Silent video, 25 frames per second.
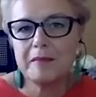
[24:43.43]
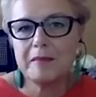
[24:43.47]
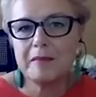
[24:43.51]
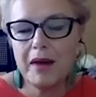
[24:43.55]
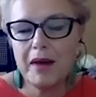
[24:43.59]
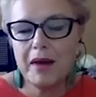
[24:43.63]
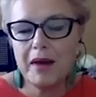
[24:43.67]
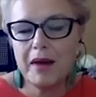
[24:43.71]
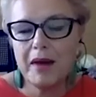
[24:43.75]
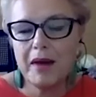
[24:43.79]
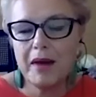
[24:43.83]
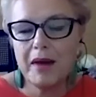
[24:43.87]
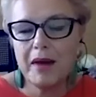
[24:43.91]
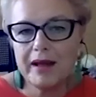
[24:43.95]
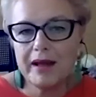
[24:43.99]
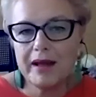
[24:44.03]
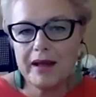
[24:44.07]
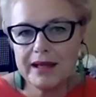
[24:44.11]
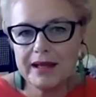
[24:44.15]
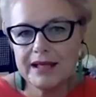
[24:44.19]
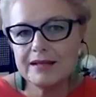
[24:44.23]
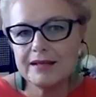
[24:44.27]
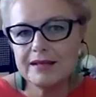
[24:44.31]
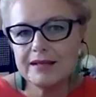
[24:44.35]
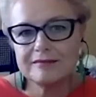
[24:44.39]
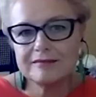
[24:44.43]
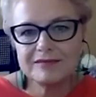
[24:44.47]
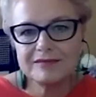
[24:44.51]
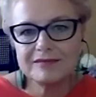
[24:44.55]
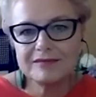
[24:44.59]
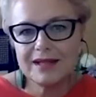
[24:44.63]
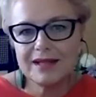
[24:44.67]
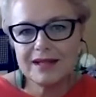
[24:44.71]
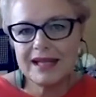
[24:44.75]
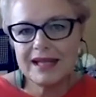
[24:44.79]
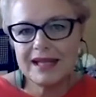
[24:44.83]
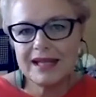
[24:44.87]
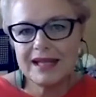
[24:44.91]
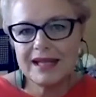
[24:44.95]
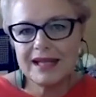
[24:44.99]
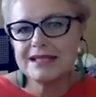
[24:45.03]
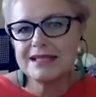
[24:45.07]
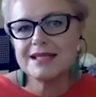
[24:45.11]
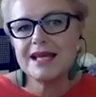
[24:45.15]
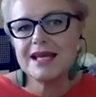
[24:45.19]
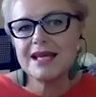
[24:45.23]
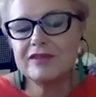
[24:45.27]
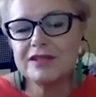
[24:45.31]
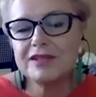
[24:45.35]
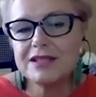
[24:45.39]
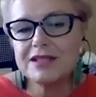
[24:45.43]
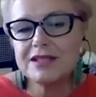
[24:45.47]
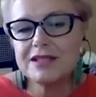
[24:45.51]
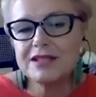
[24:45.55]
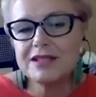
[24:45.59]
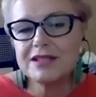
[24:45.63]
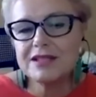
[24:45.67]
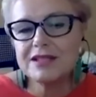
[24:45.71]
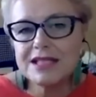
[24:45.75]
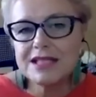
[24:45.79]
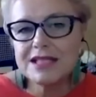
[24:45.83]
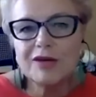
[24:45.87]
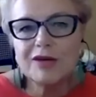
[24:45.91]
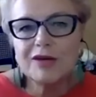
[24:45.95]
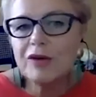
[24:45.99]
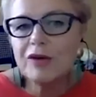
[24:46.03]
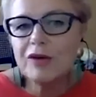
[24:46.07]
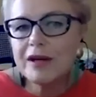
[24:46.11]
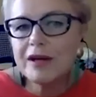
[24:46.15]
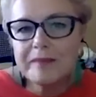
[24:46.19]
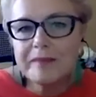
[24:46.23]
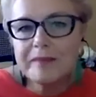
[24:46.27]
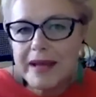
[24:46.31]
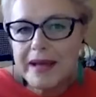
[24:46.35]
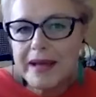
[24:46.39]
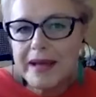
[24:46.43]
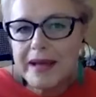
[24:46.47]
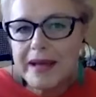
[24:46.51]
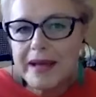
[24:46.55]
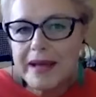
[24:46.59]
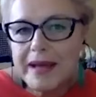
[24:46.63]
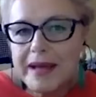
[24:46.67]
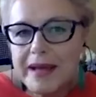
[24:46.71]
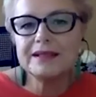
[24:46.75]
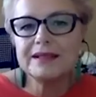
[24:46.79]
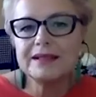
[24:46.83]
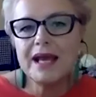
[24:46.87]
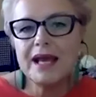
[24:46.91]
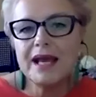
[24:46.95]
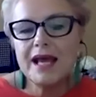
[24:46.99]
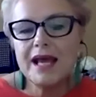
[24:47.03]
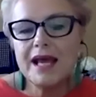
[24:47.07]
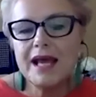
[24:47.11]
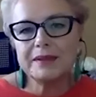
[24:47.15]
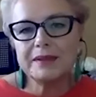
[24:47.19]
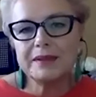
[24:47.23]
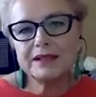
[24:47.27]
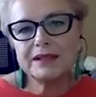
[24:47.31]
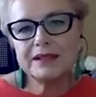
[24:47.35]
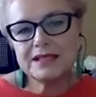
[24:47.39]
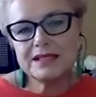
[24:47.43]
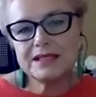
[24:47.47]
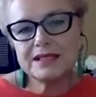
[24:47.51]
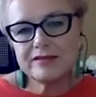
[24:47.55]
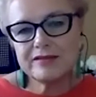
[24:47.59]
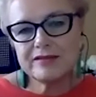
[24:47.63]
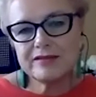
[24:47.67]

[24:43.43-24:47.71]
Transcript: This is my, let's say, even slogan maybe, but